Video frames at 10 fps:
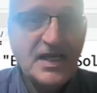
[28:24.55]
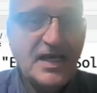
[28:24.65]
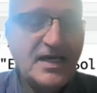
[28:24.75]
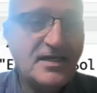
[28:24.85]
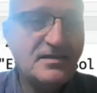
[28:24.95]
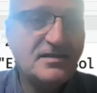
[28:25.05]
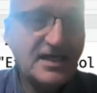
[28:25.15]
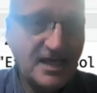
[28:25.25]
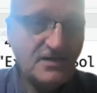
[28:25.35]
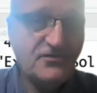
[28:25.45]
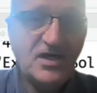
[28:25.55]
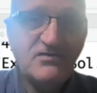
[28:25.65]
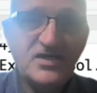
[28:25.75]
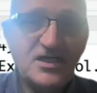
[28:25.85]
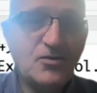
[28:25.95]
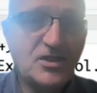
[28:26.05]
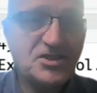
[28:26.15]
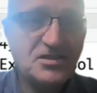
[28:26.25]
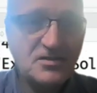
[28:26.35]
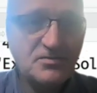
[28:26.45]
And again, if you have any
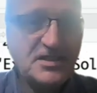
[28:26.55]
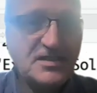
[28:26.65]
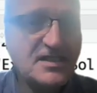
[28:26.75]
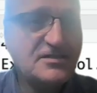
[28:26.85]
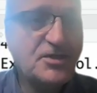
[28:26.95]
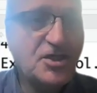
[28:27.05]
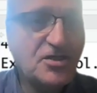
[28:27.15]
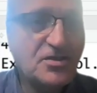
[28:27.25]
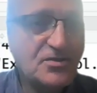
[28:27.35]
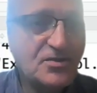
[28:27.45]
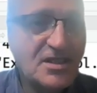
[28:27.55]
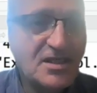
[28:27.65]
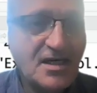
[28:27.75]
questions, please let me know